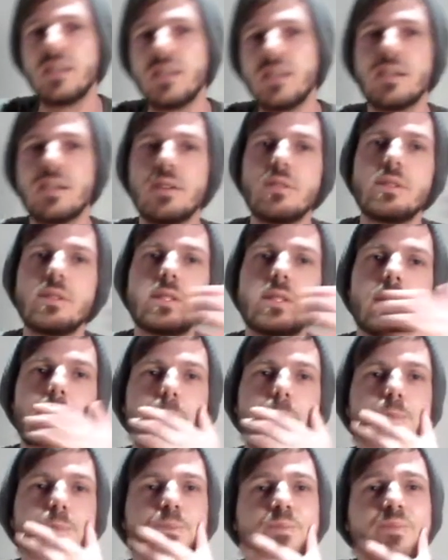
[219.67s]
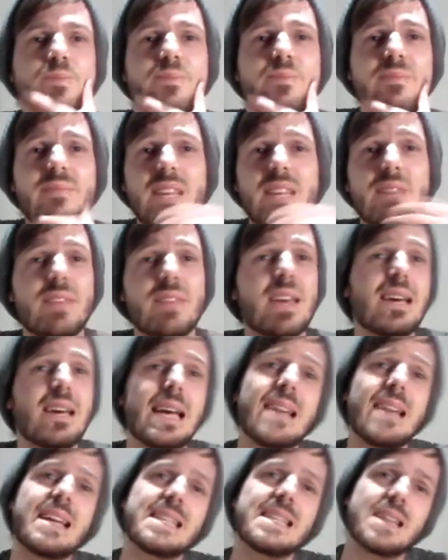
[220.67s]
You know, so if they could
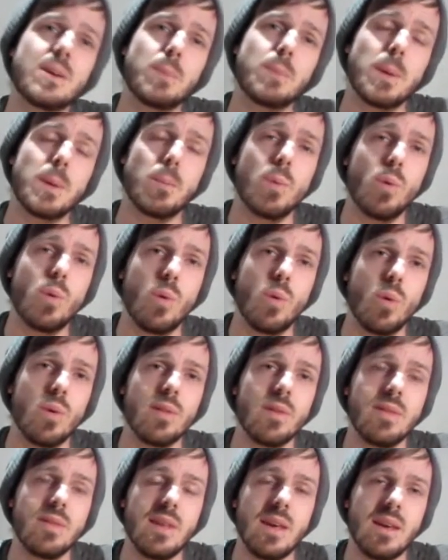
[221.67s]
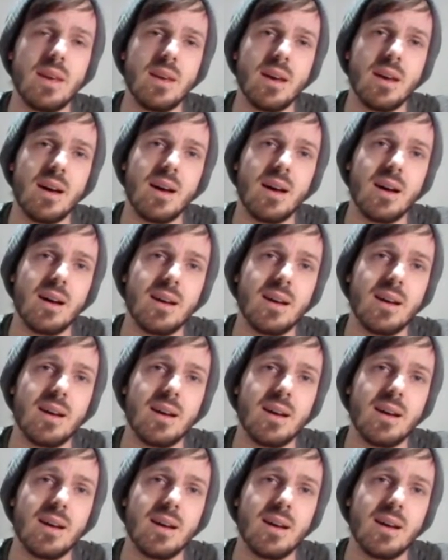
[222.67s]
get that down a bit more, the